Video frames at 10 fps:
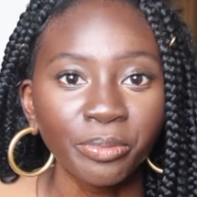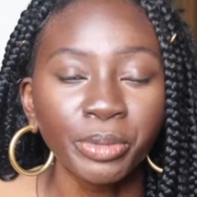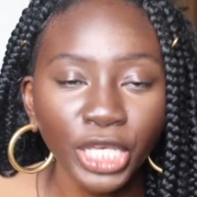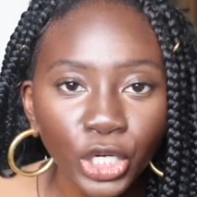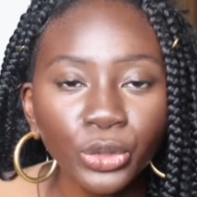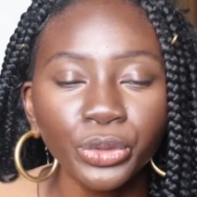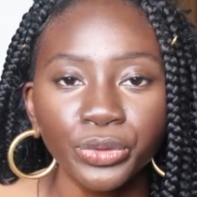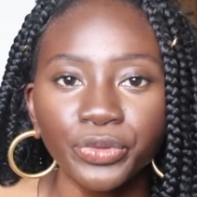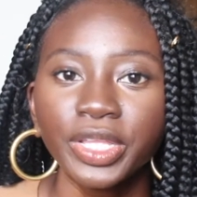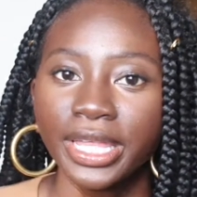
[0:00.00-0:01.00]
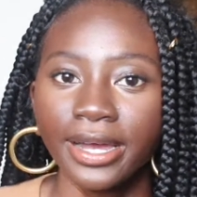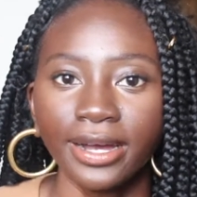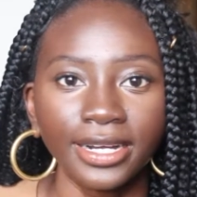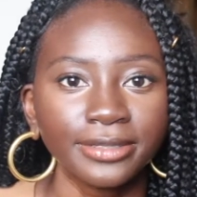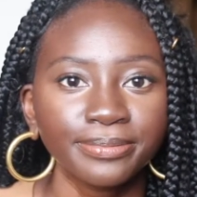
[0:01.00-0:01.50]
Be who you really
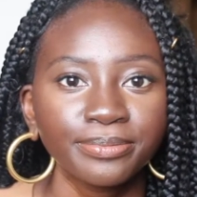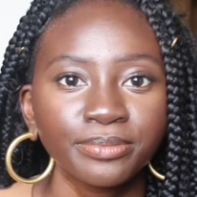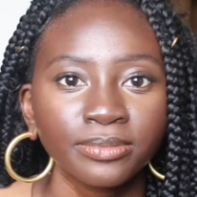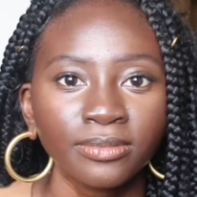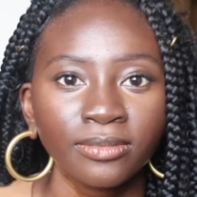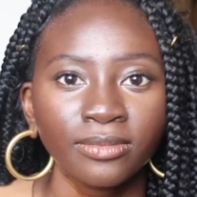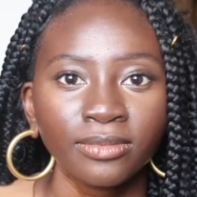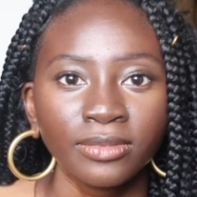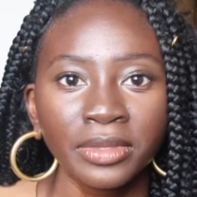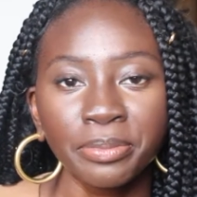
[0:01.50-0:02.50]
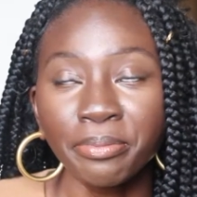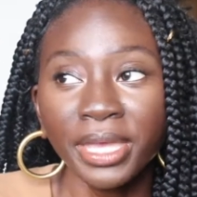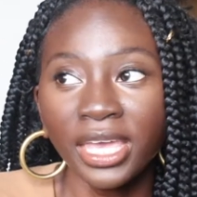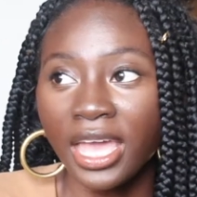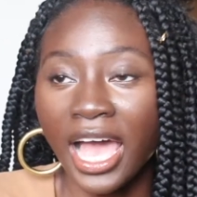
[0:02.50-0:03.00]
are.
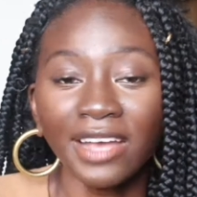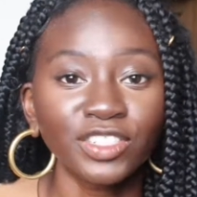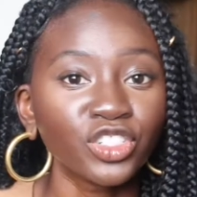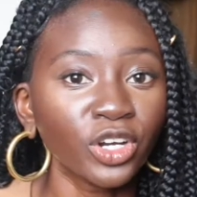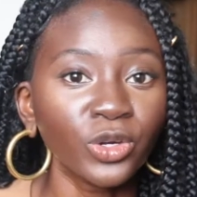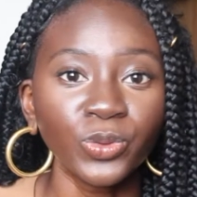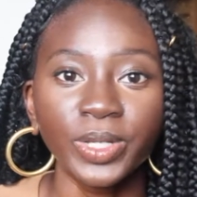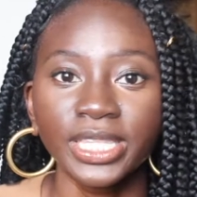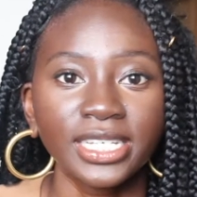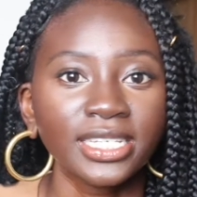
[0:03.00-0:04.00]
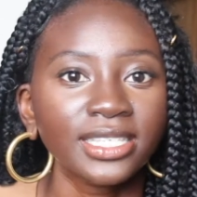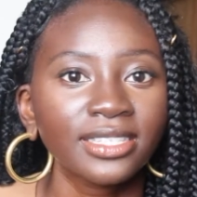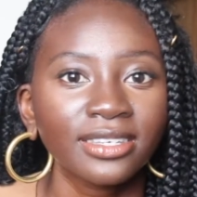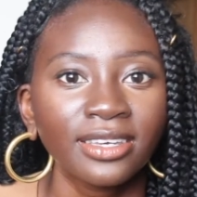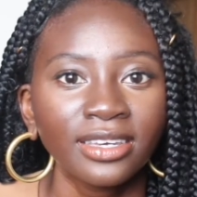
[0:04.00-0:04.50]
Me, I've struggled with
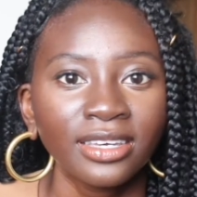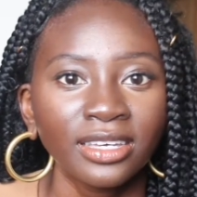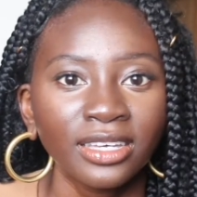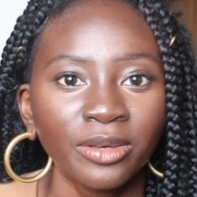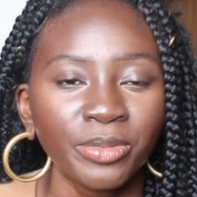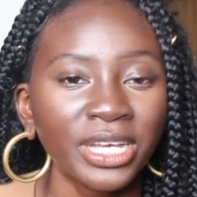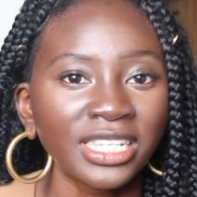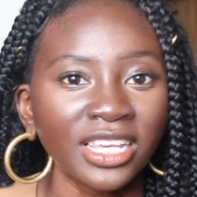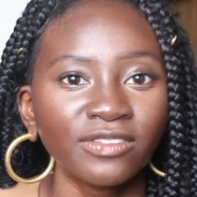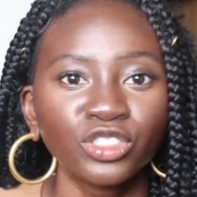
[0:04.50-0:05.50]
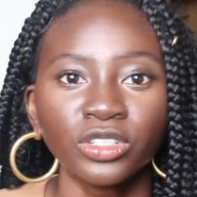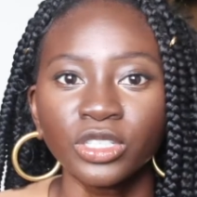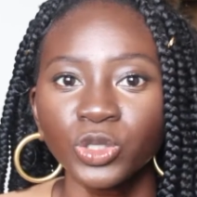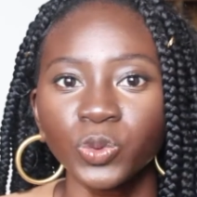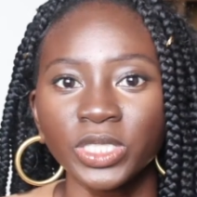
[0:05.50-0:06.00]
this because I've
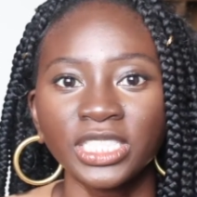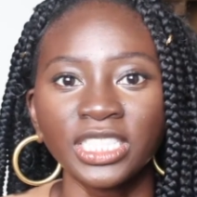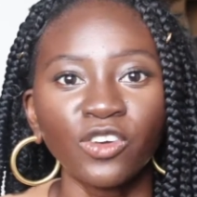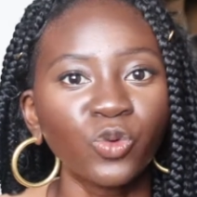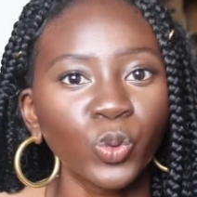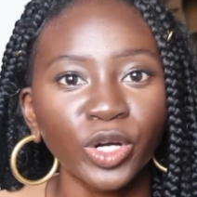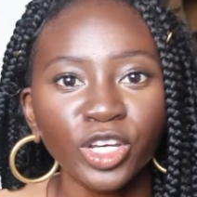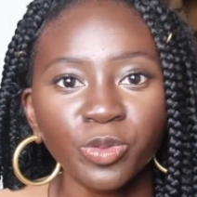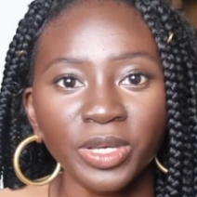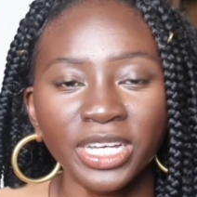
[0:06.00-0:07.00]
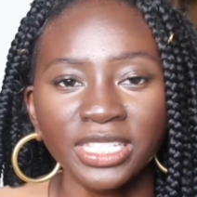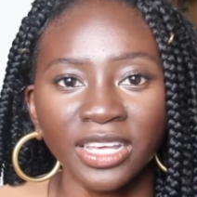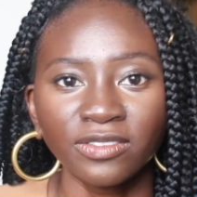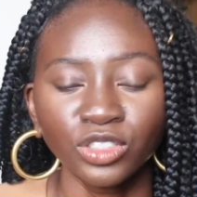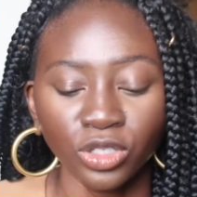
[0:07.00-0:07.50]
struggled with self-worth, because
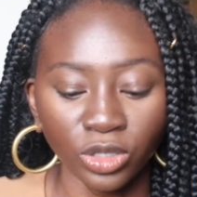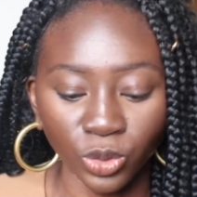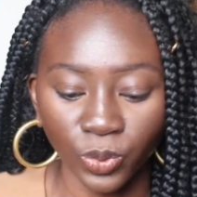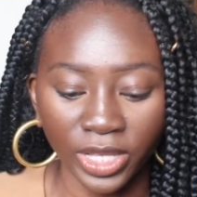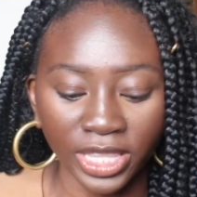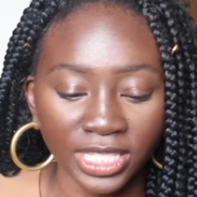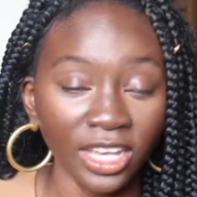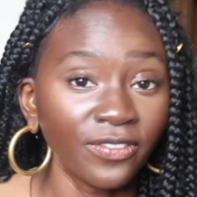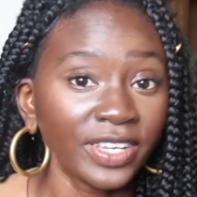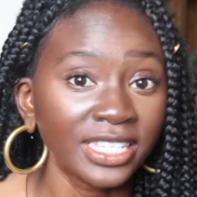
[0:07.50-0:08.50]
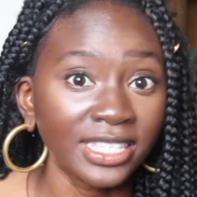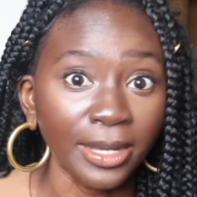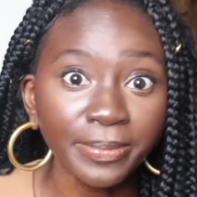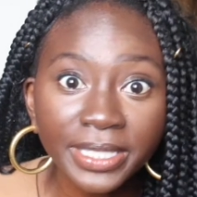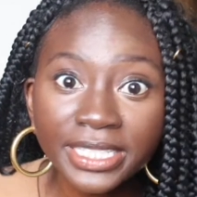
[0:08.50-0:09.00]
I've struggled with
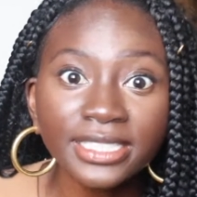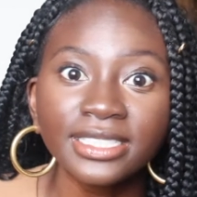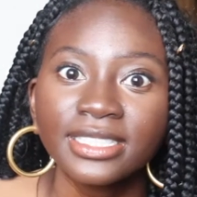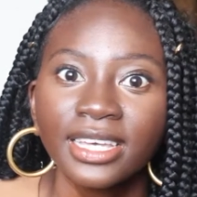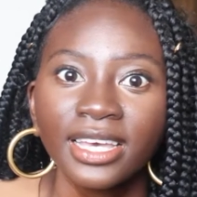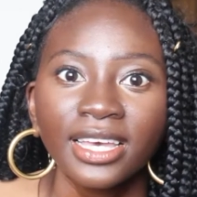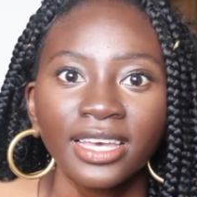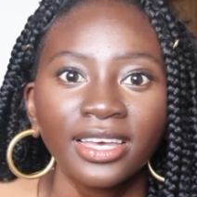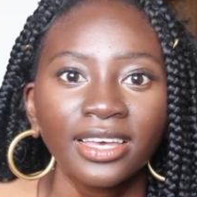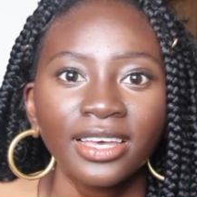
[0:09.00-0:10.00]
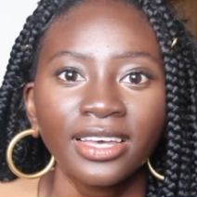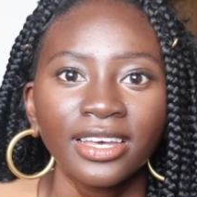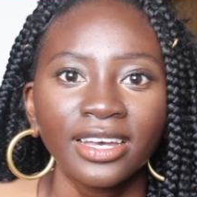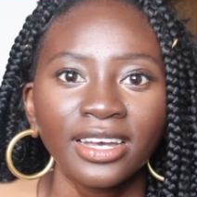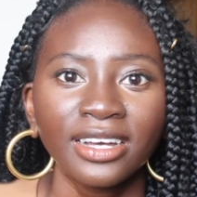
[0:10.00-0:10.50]
self-acceptance.
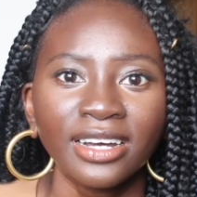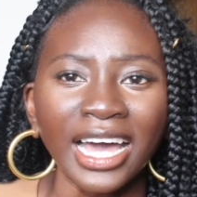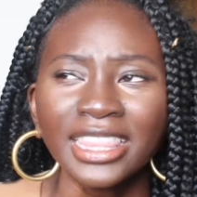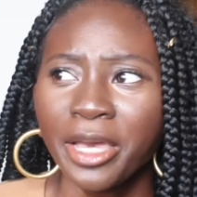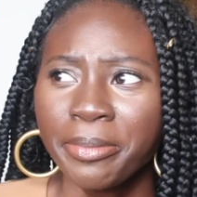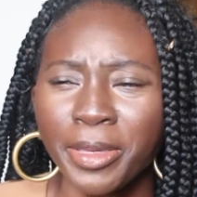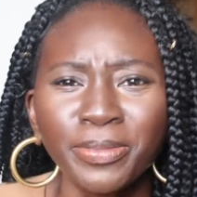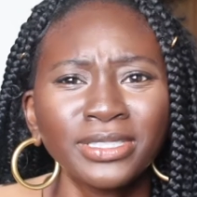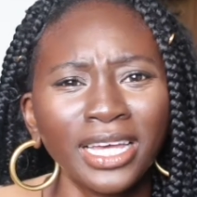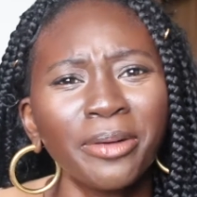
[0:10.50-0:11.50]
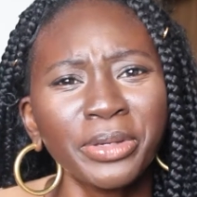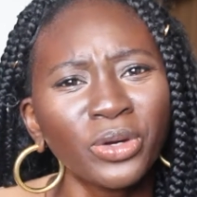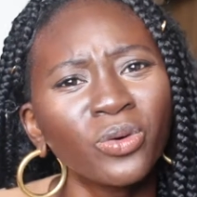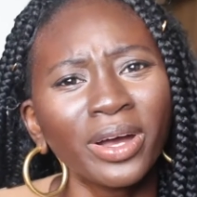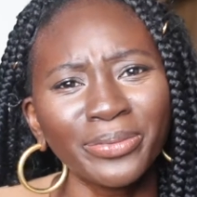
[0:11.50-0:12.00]
I let people tell me
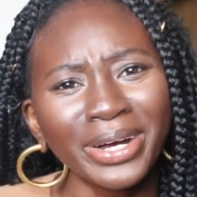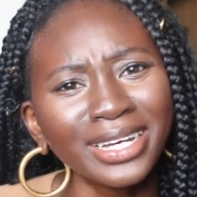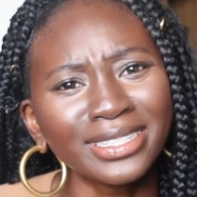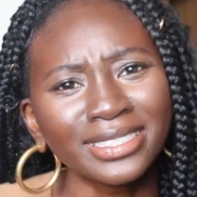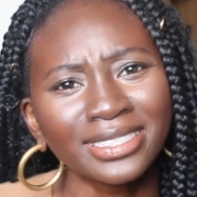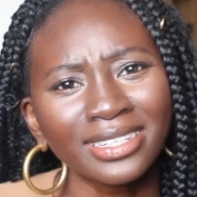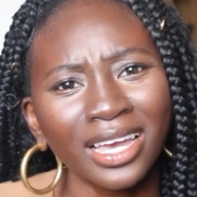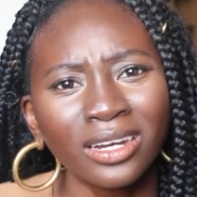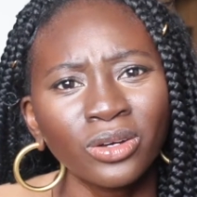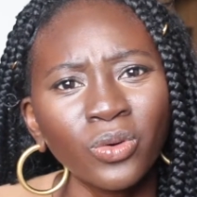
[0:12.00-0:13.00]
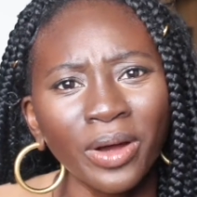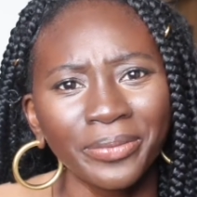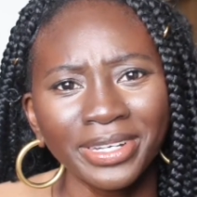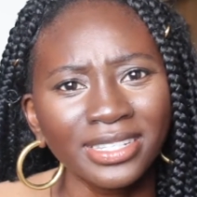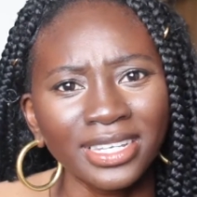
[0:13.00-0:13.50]
who I was and who I
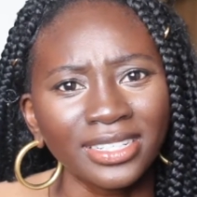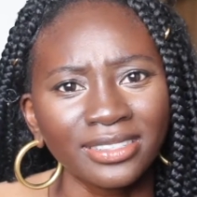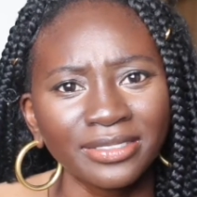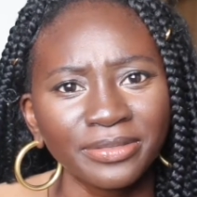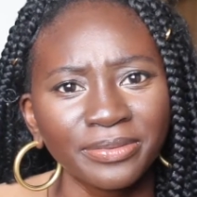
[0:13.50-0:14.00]
wasn't.